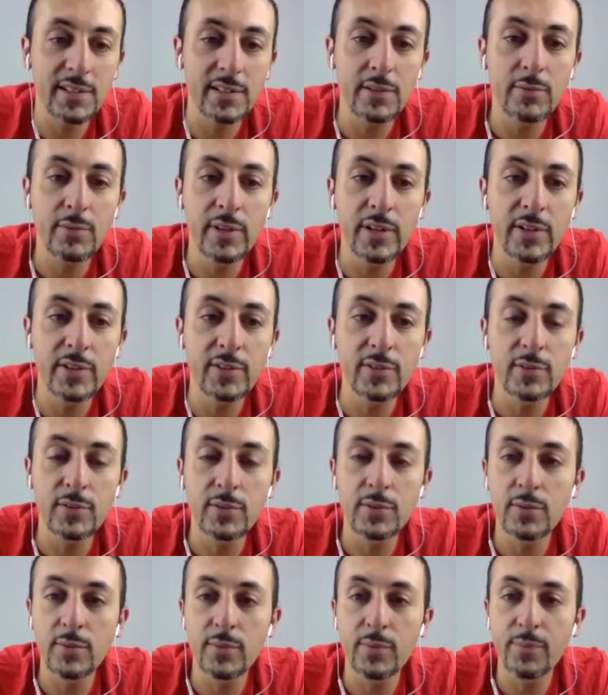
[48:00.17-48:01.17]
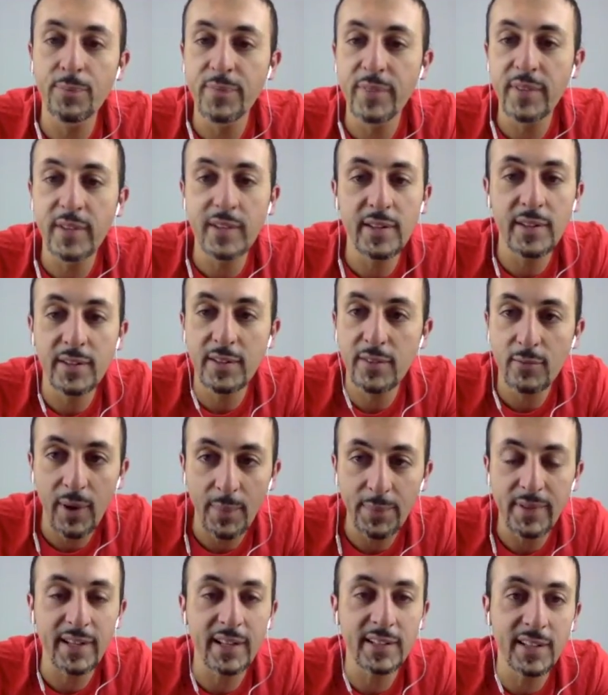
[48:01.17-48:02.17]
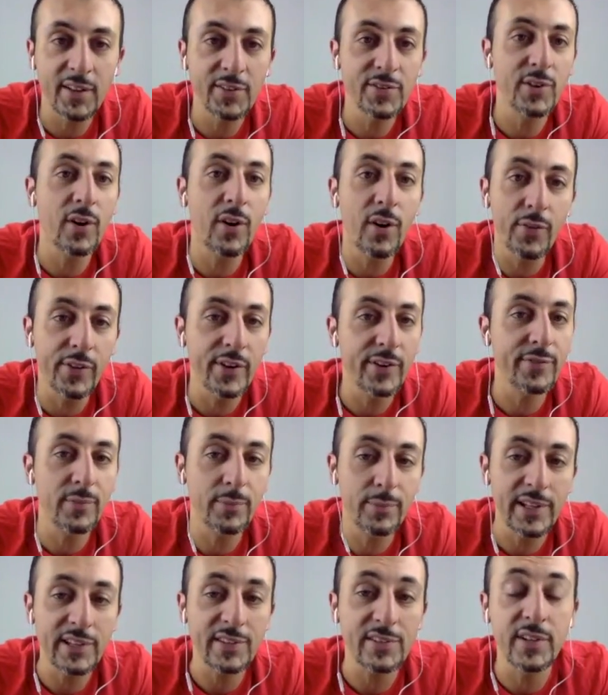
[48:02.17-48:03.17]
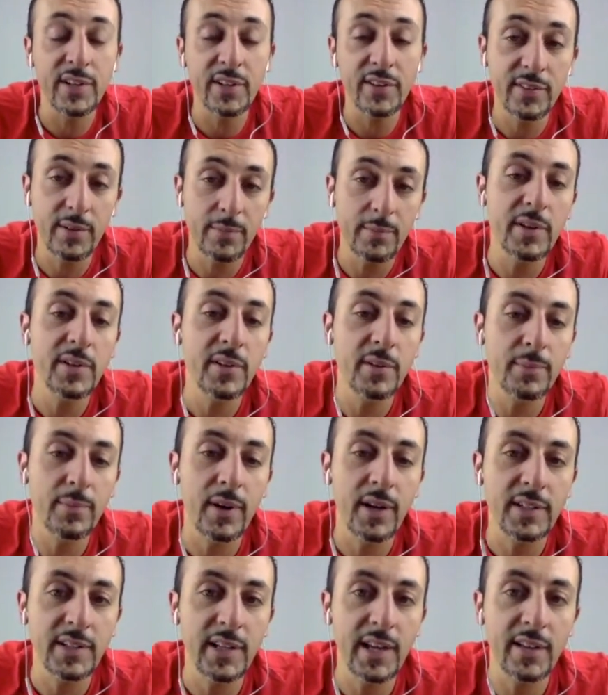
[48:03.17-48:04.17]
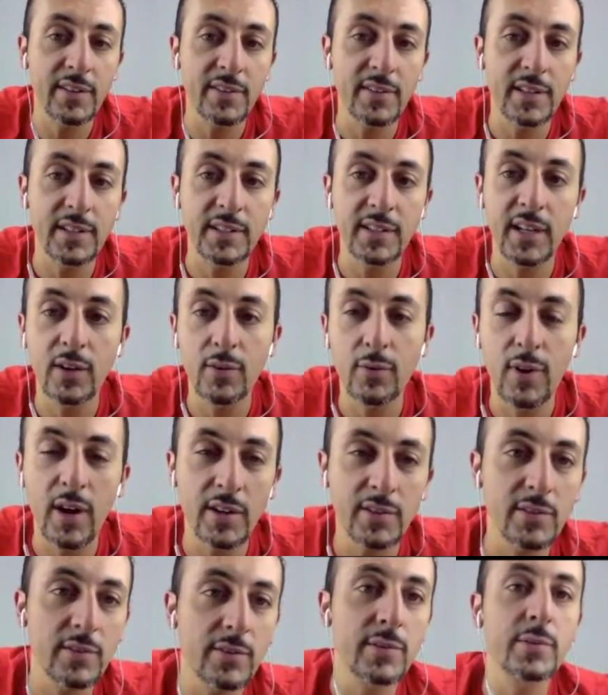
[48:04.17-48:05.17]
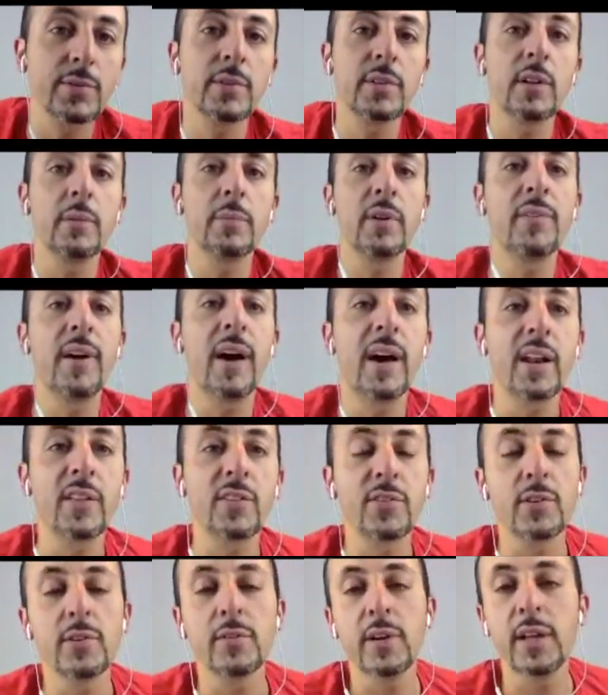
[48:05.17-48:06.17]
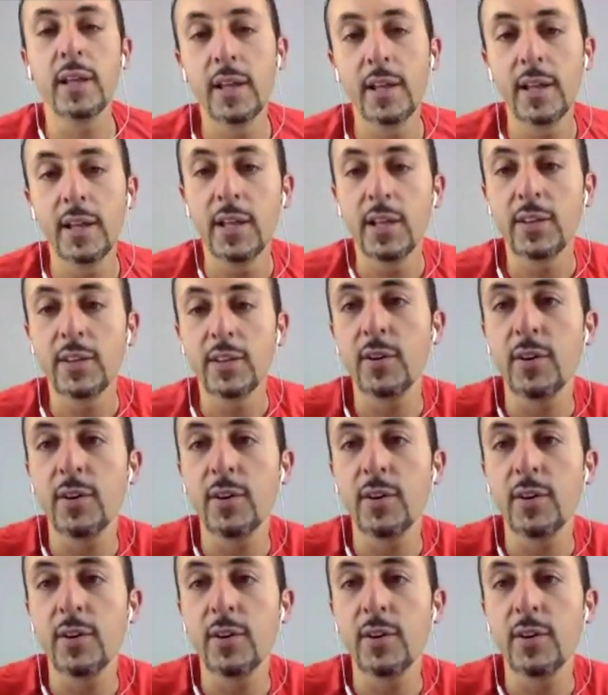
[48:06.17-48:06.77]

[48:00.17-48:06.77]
a really cool website that tells you all the different places you can submit your podcast and kind of walks you through a little bit of how to do it. So